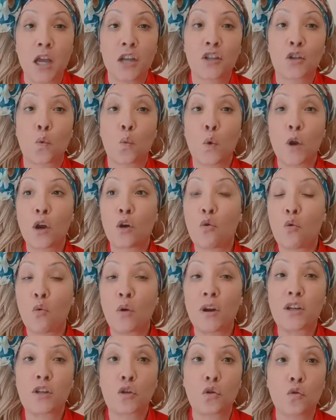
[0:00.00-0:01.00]
So, we're
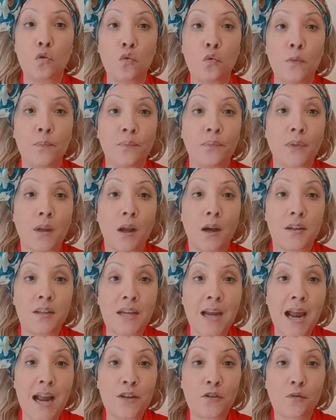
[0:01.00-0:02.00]
going to
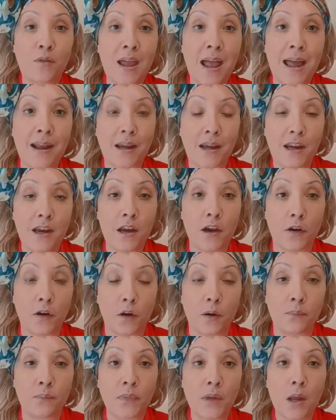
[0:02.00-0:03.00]
attach that
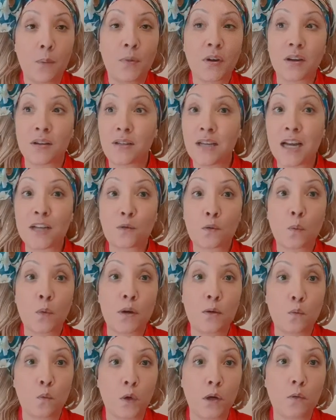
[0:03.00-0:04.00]
here because that's what
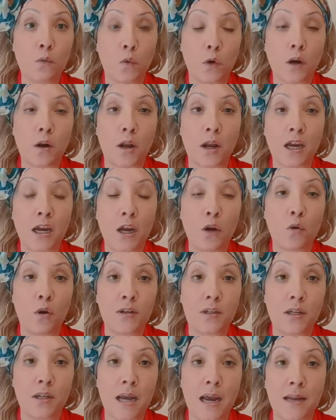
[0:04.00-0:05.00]
we're, we're, we're going to get
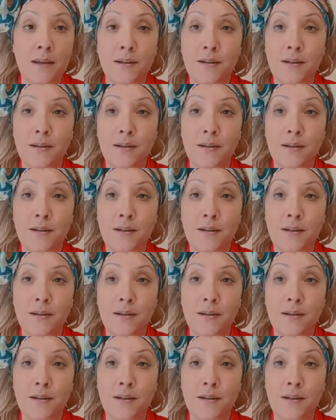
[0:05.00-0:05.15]
on today.